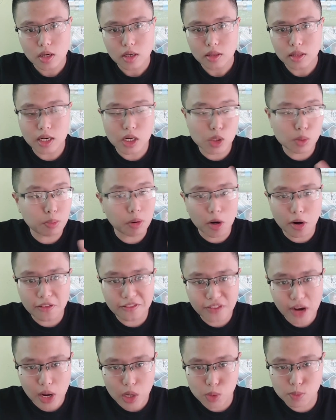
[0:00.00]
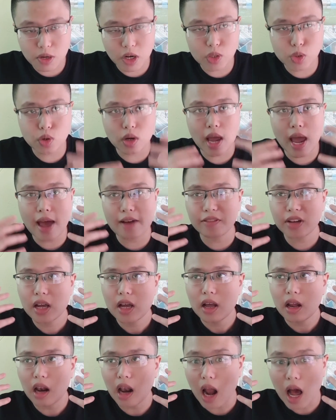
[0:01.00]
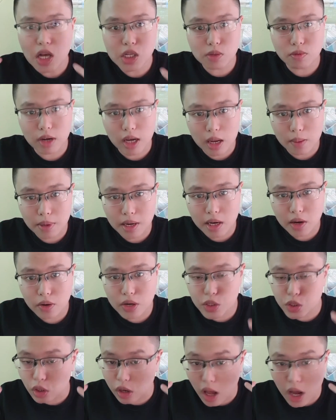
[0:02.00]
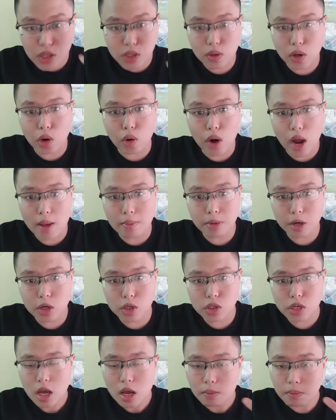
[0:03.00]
That is perfect, because we have lots of vocabularies, lots of grammars,